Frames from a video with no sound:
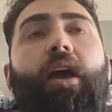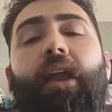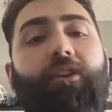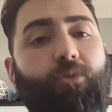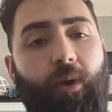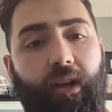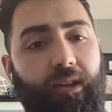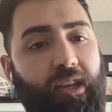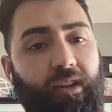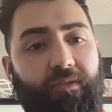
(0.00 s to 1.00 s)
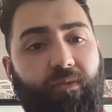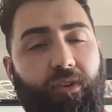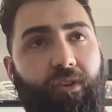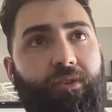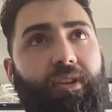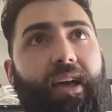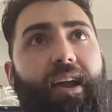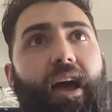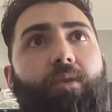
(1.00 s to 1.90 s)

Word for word: And I just want to lean in further into that.